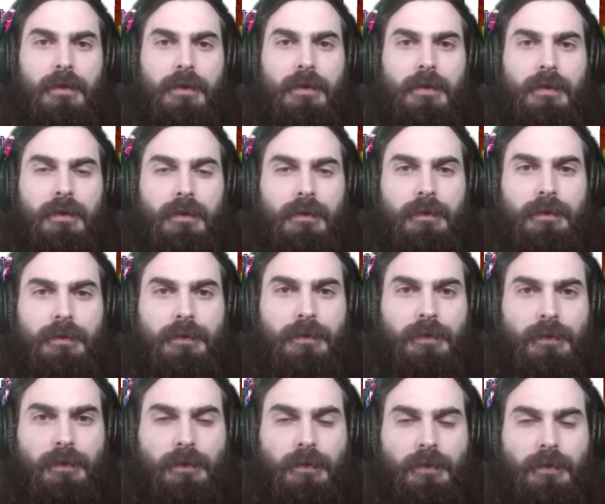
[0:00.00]

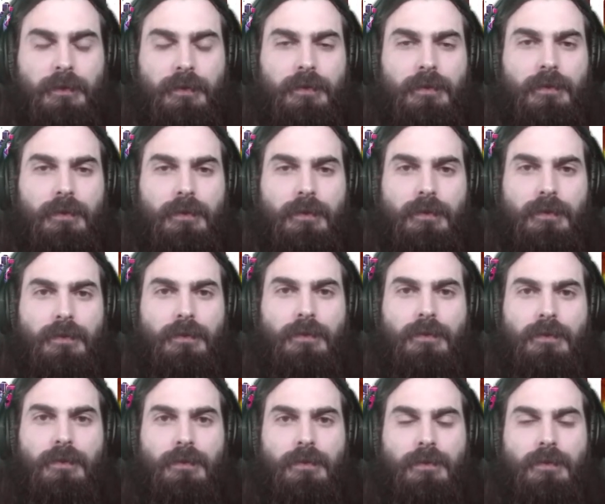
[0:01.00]

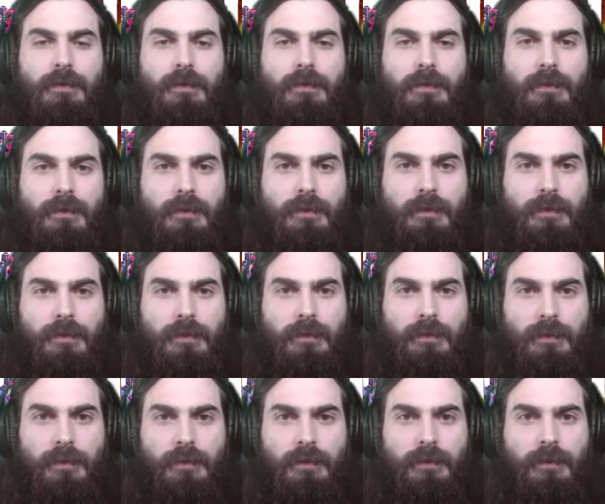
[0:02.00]

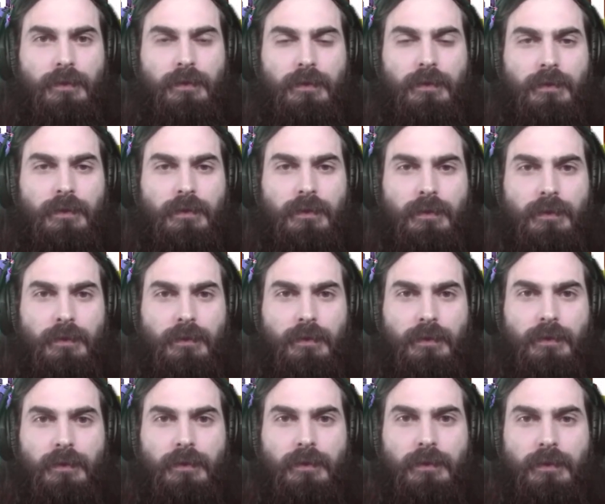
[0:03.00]

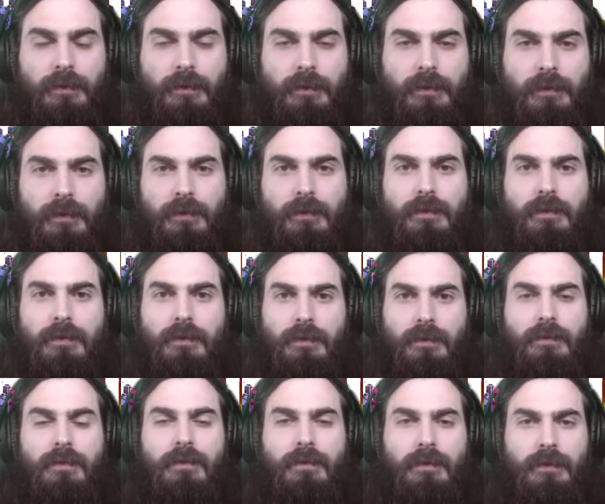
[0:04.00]

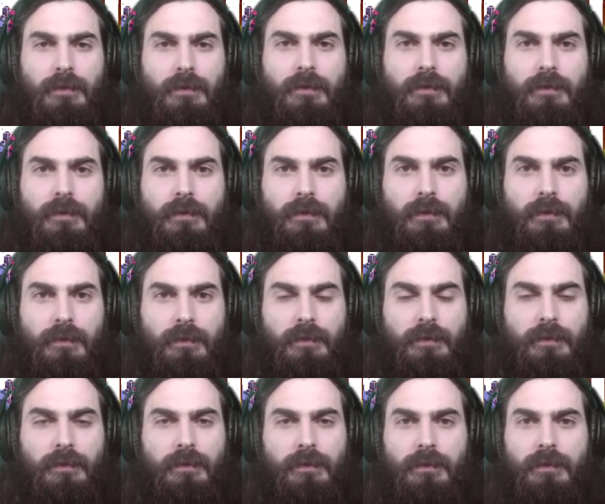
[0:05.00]

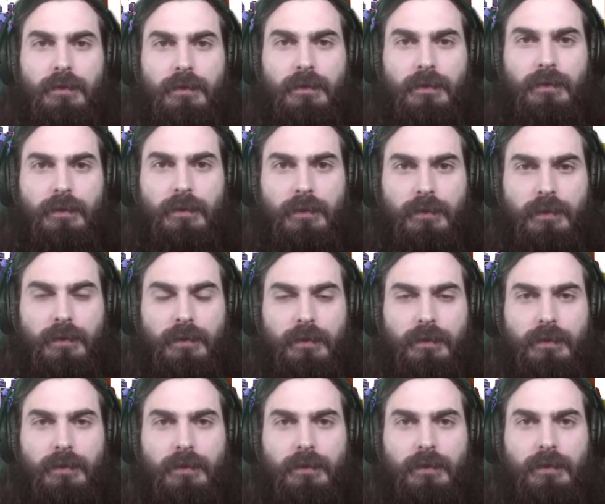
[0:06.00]

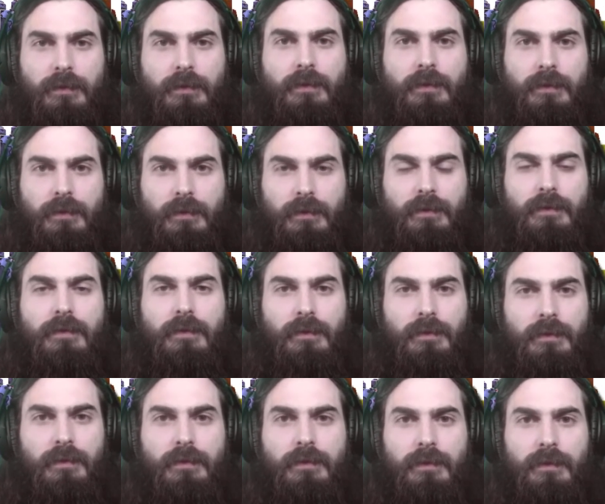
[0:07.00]
This person isn't speaking.